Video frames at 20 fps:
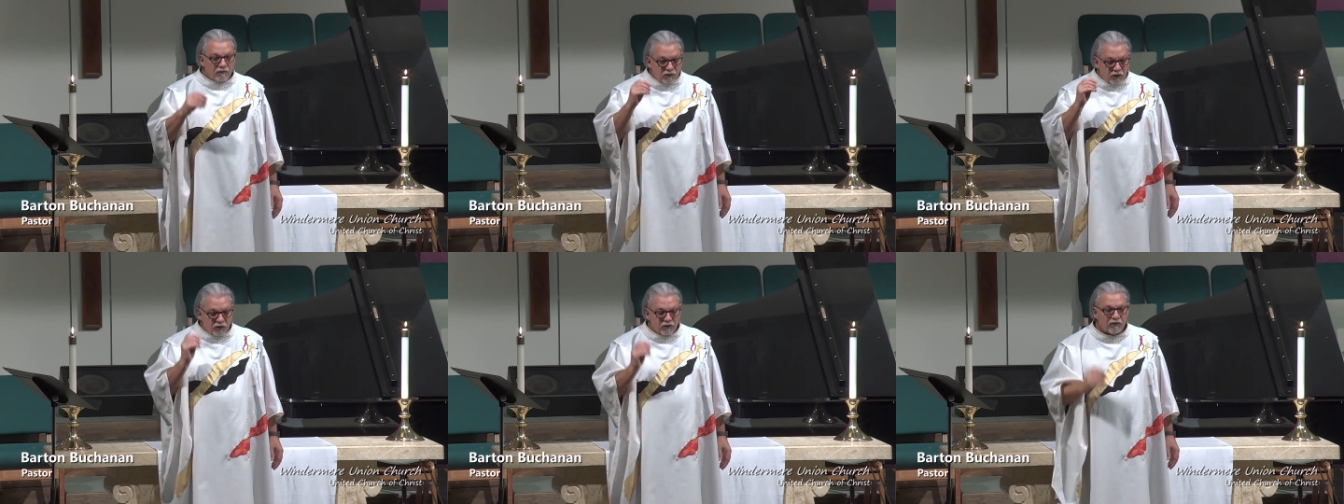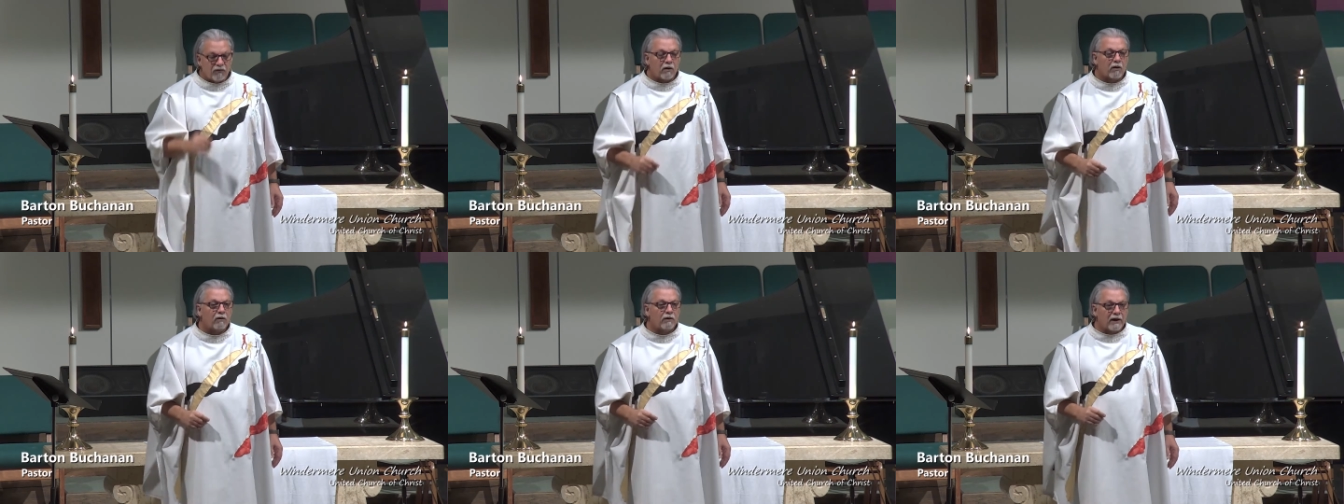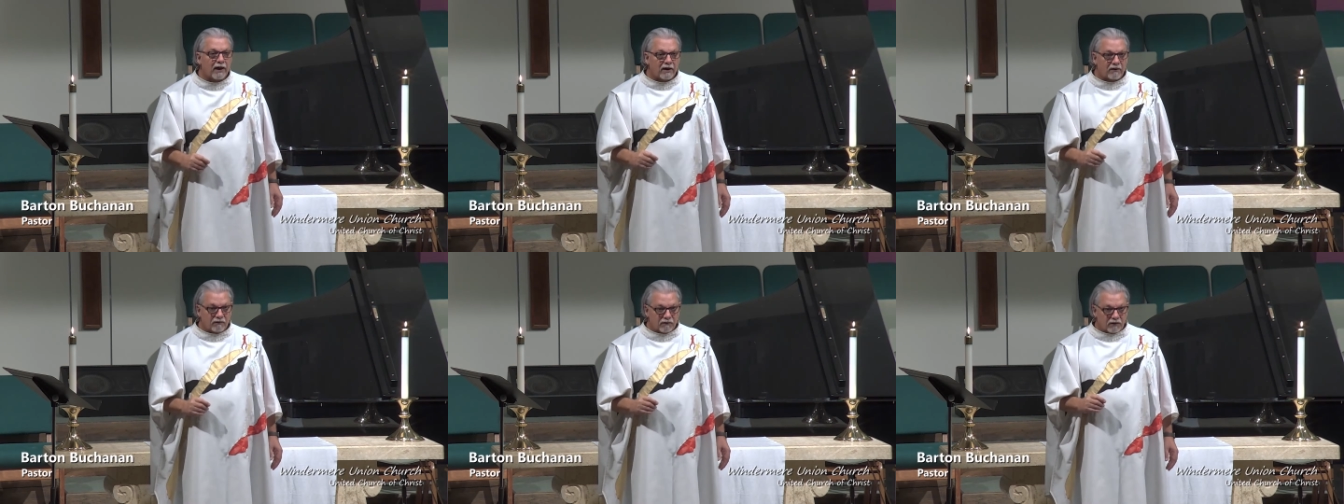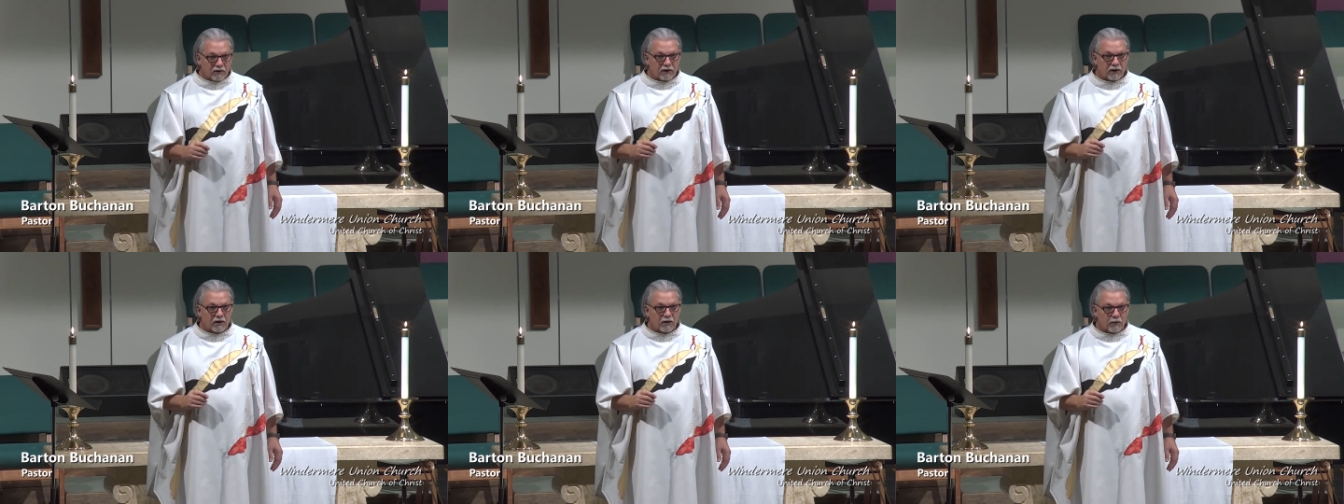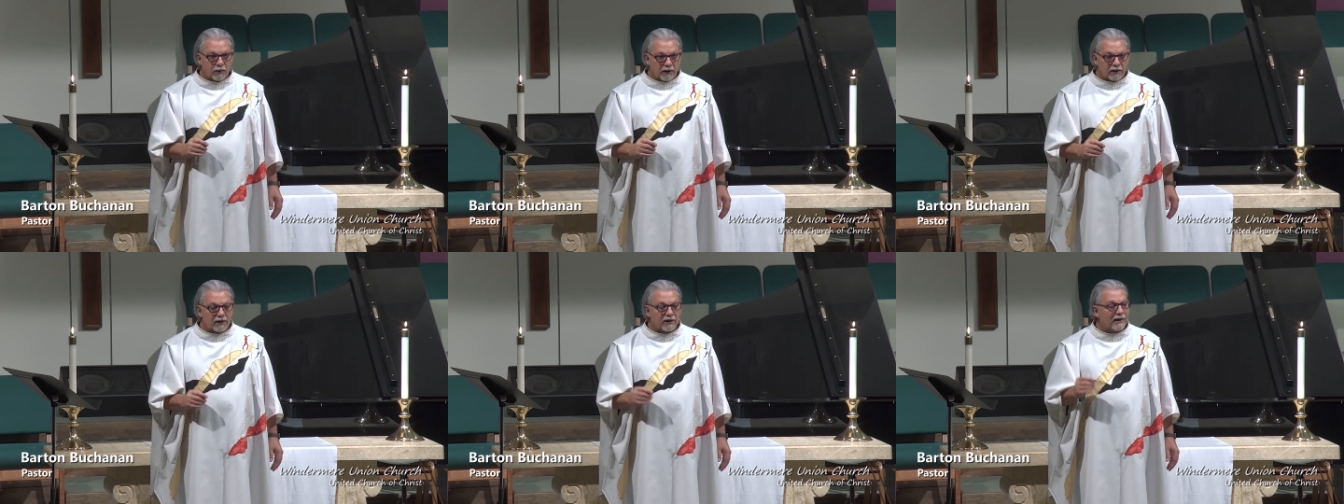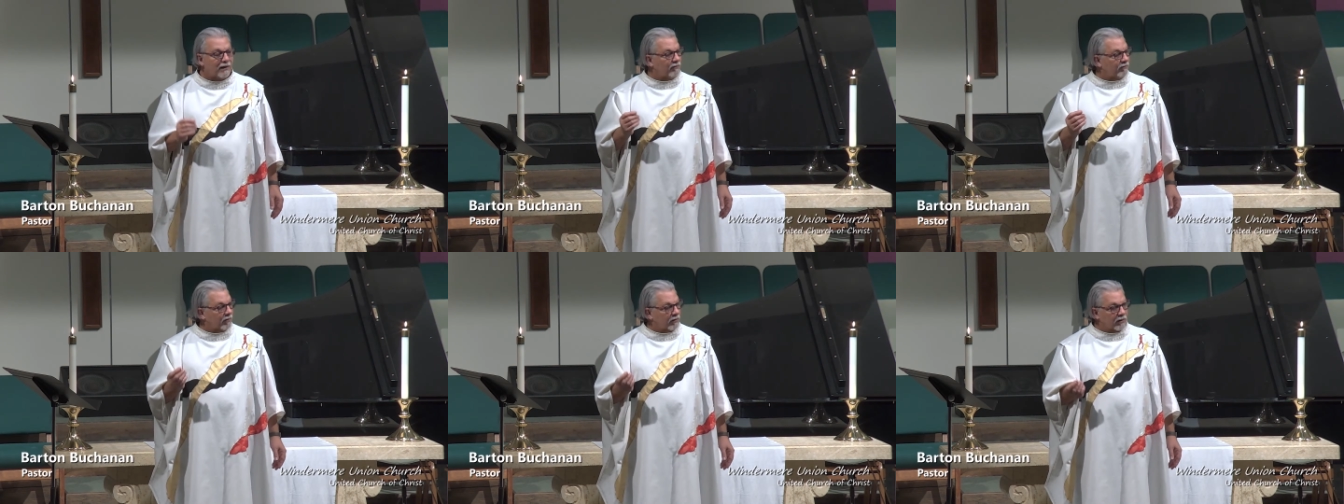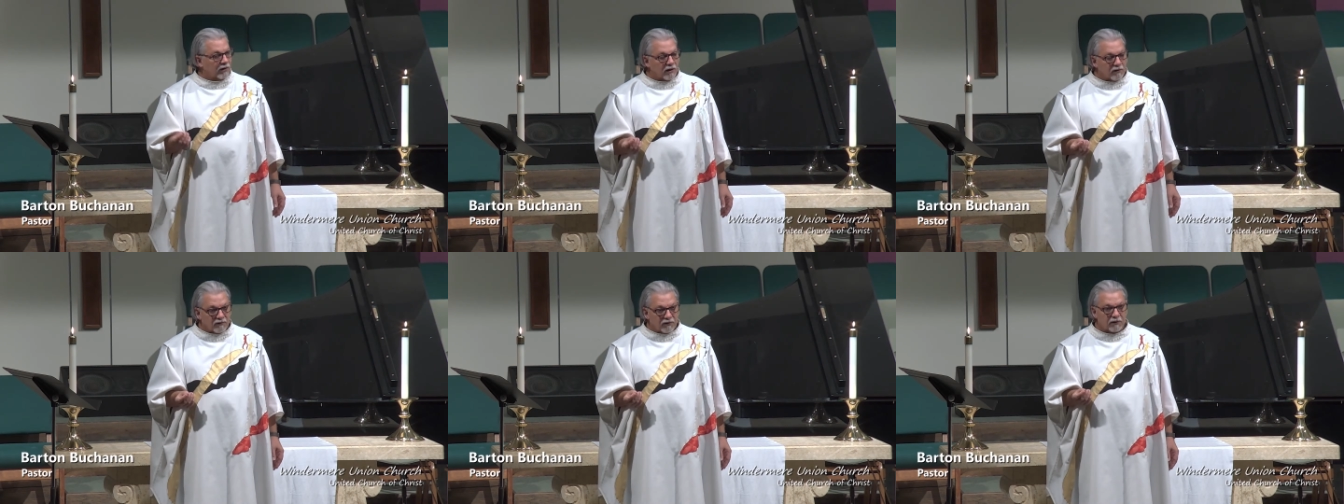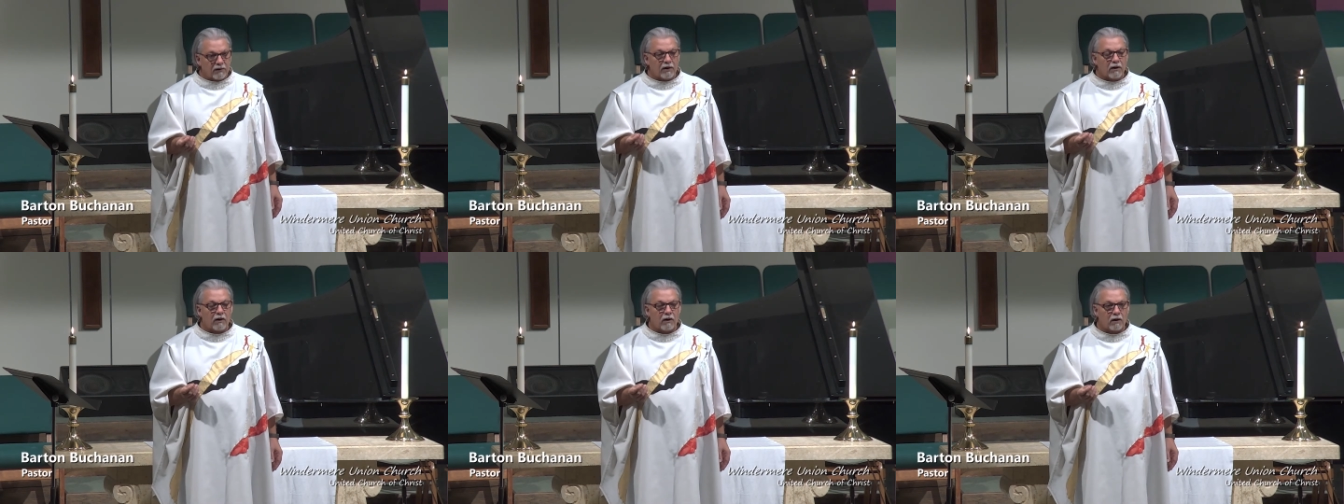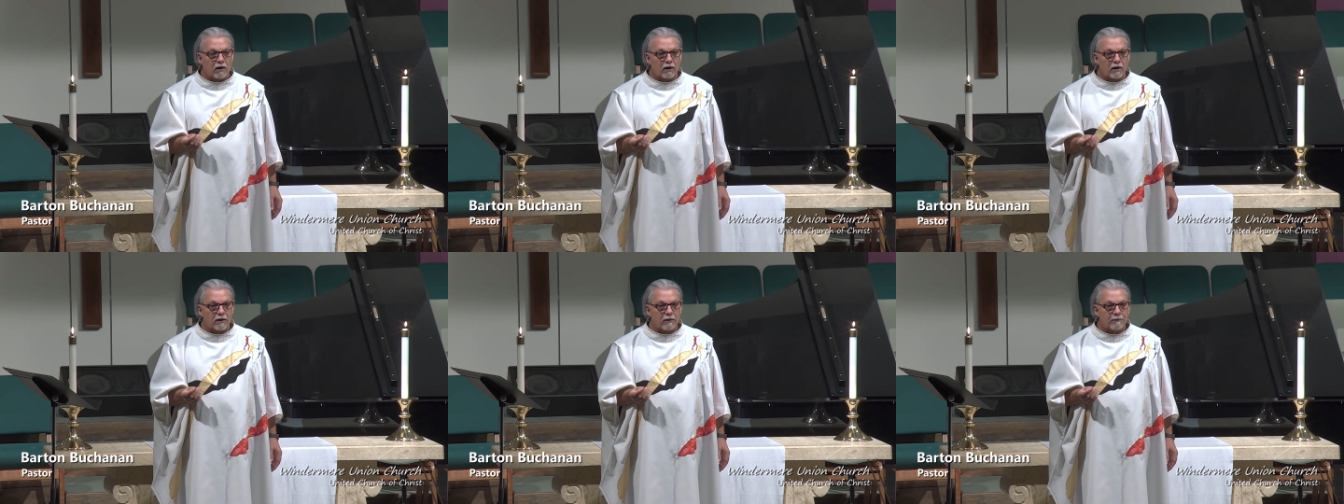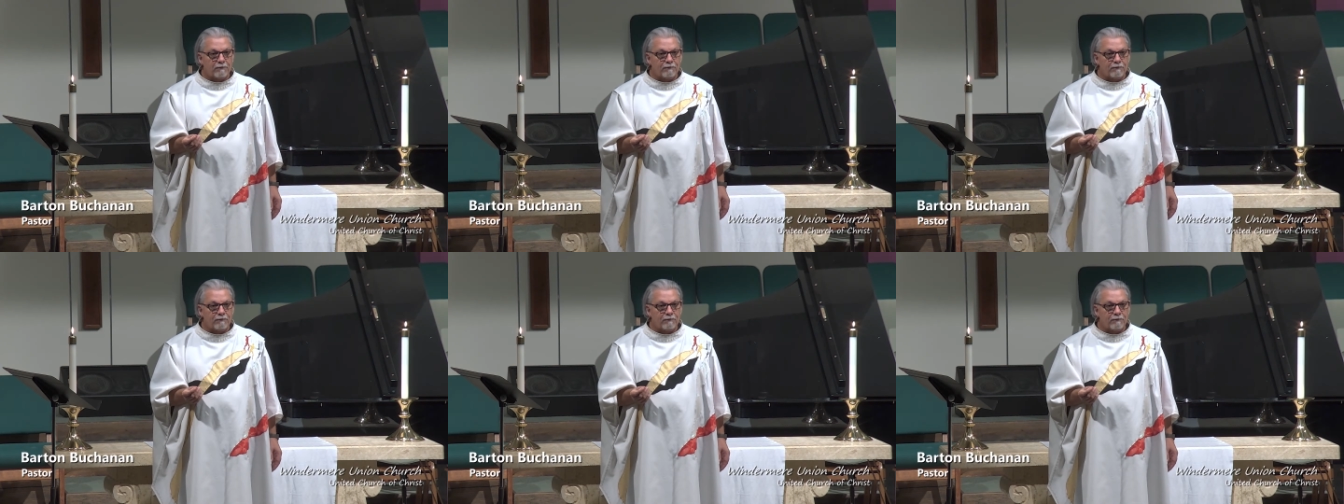you fall down very quickly and very, very hard.